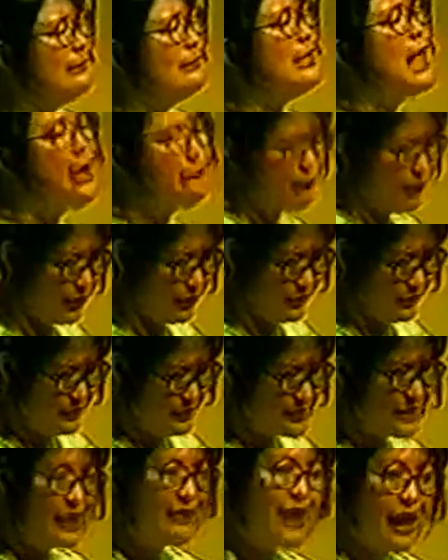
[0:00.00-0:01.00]
Never
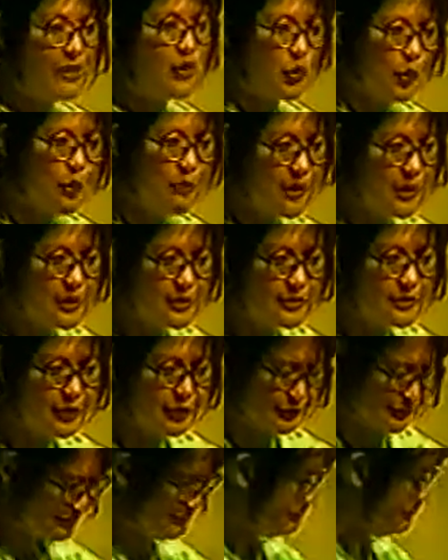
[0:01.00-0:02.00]
say that to a minister,